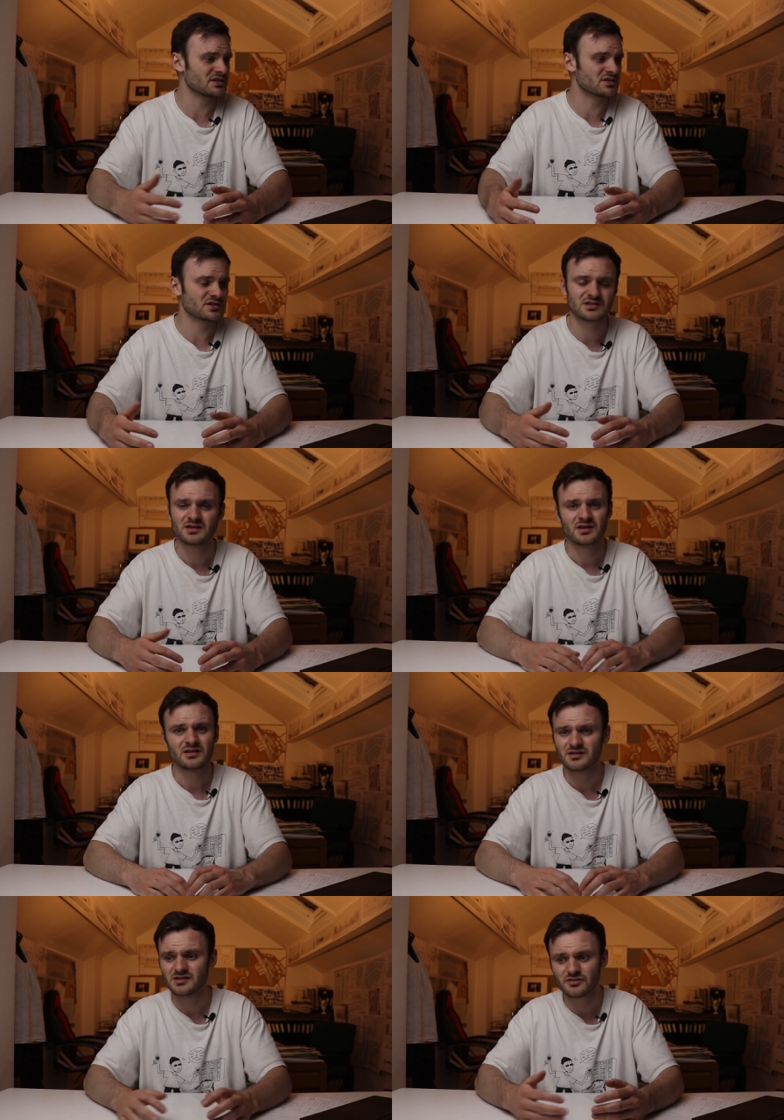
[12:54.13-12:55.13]
Is just
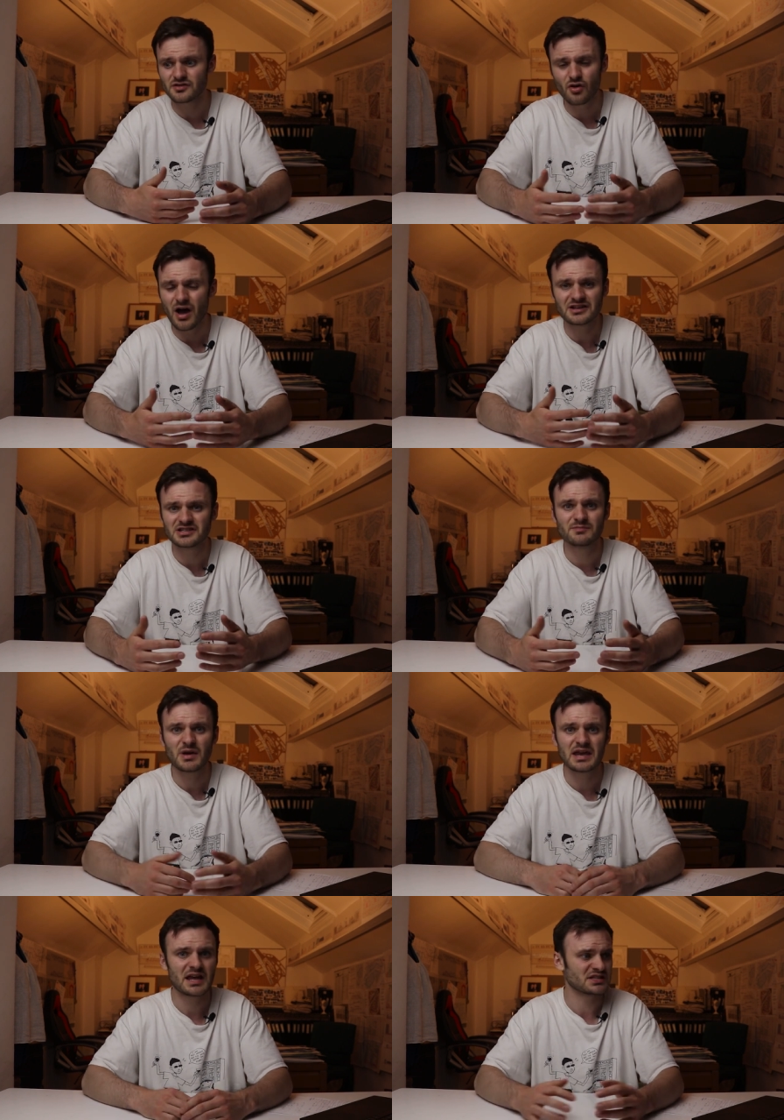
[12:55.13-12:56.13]
you know they're not actually
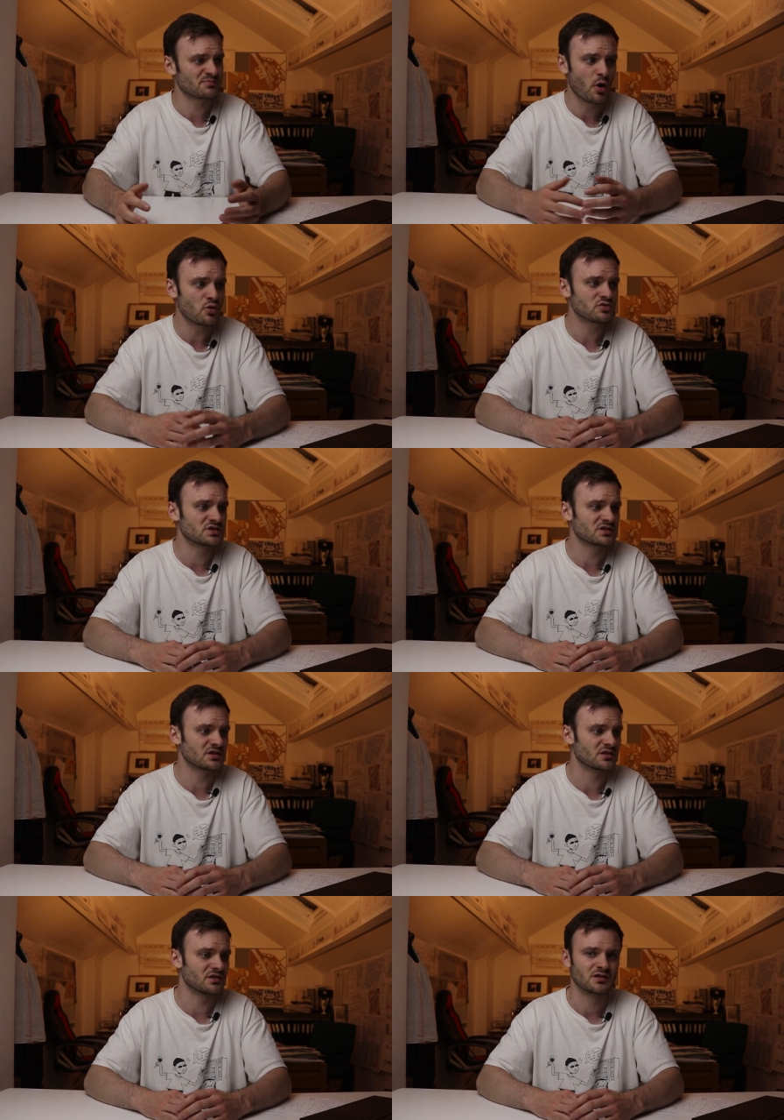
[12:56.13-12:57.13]
being exposed
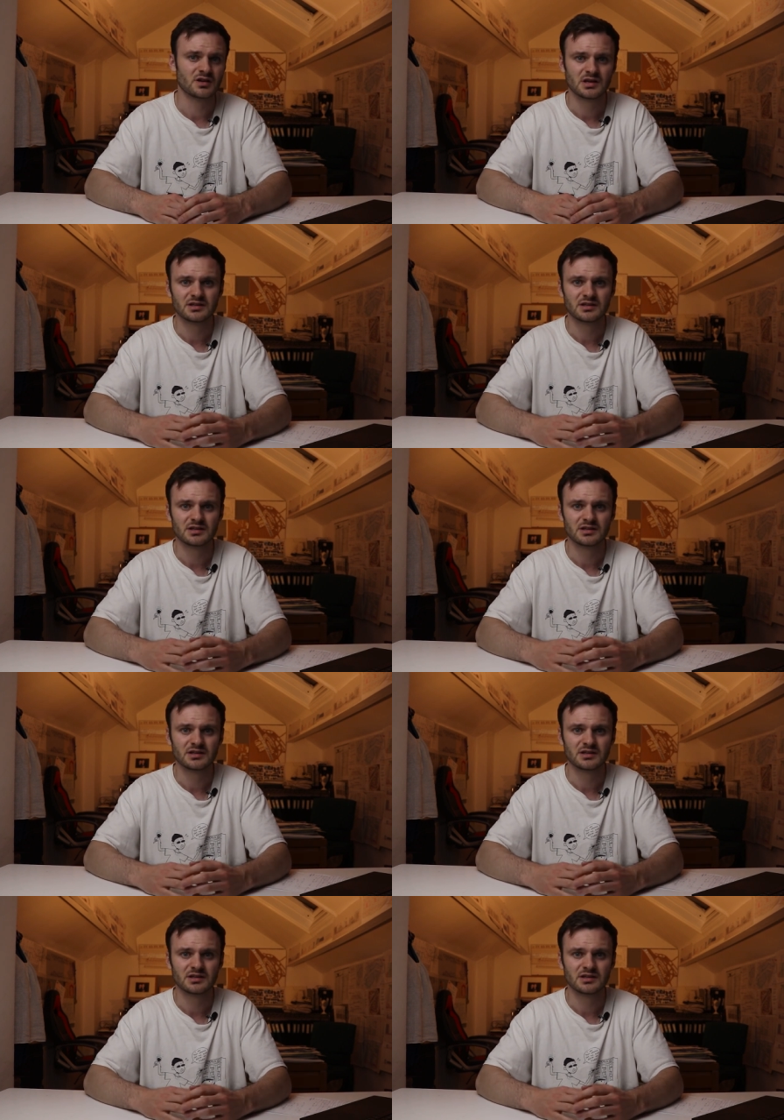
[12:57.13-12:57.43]
to